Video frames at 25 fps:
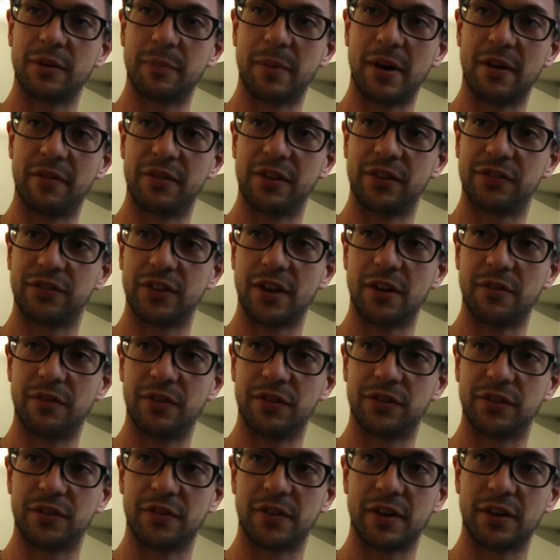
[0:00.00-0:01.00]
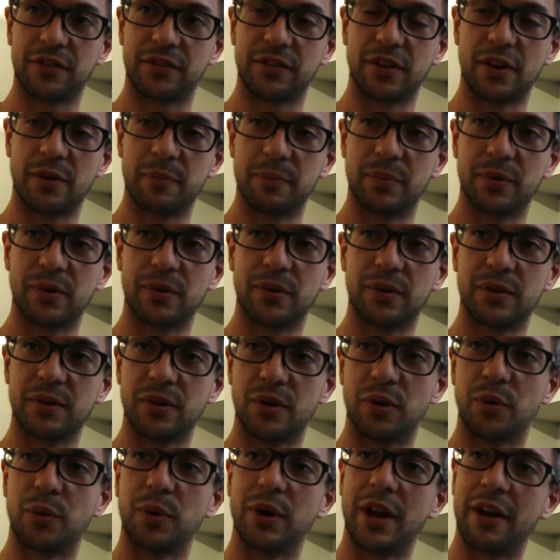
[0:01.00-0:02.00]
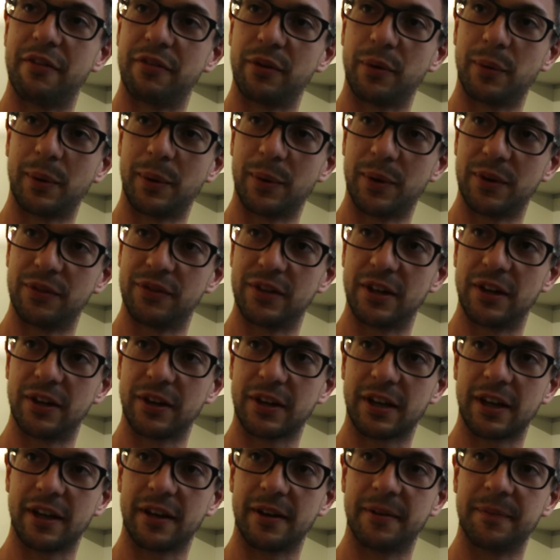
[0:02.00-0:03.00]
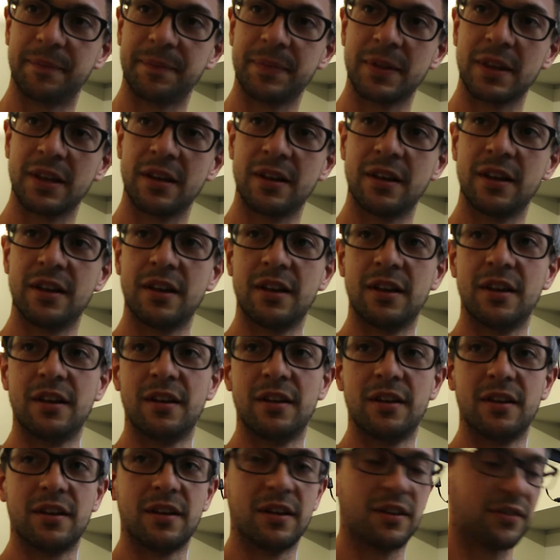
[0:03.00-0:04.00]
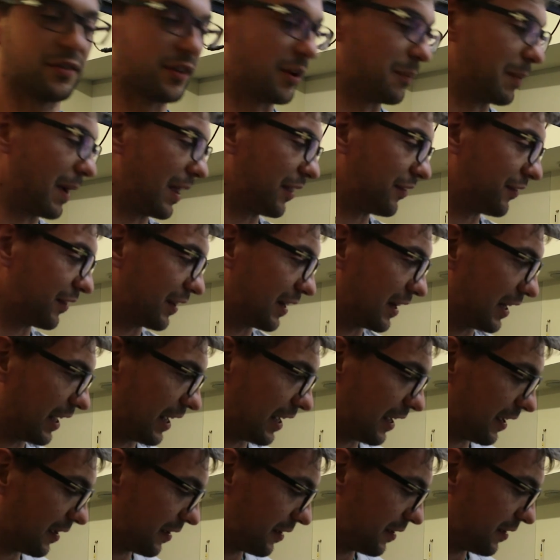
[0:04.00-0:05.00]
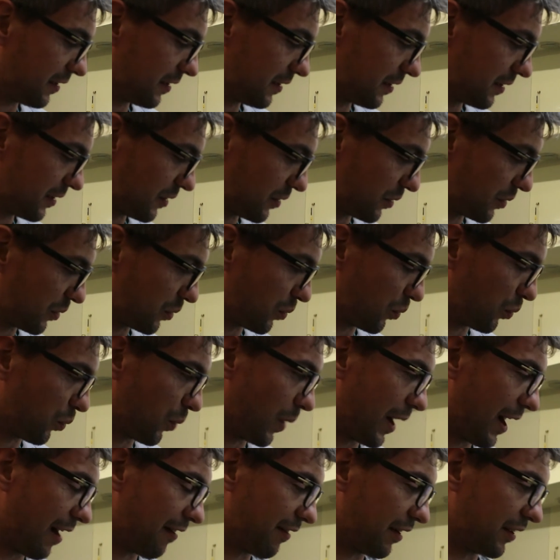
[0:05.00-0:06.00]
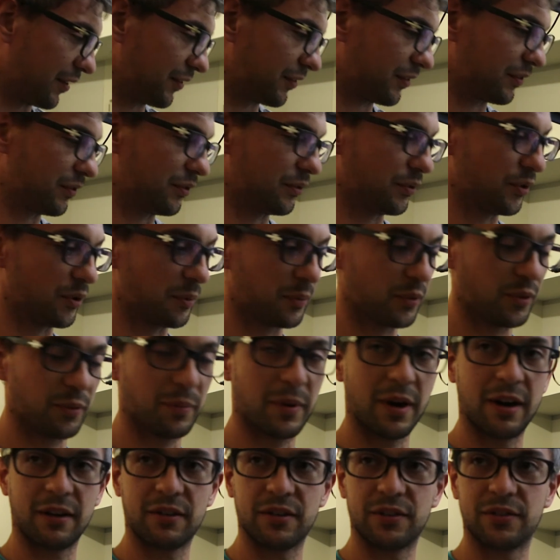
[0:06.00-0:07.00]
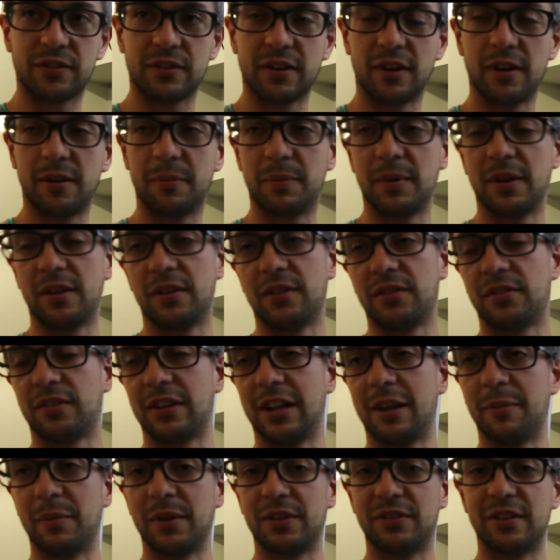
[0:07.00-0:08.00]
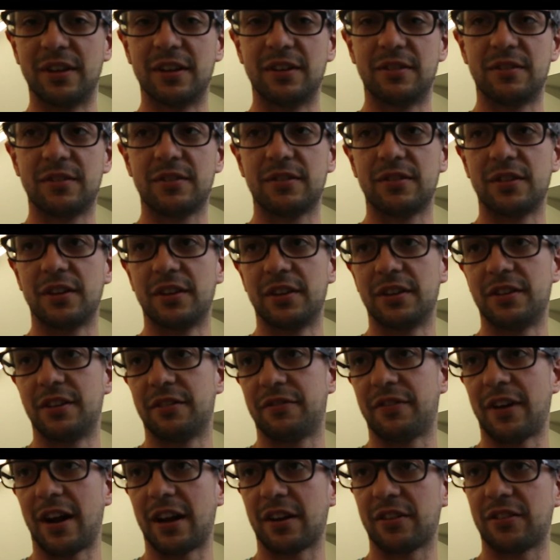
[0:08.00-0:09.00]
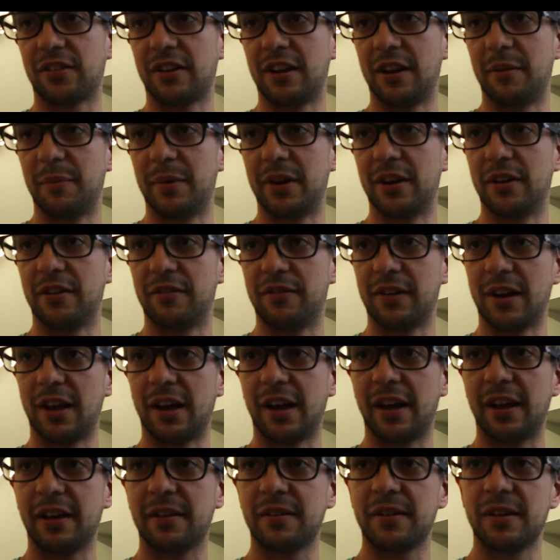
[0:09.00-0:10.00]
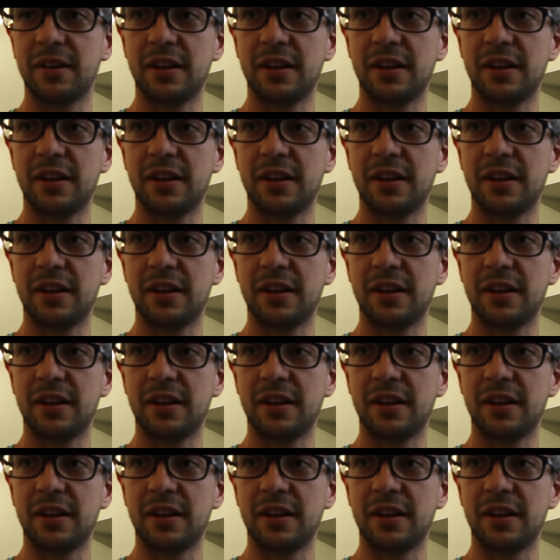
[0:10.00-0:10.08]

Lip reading: above the surface of our sample, or whatever we want to look at. So basically, whereas normal microscope is limited to the diffraction limit of light,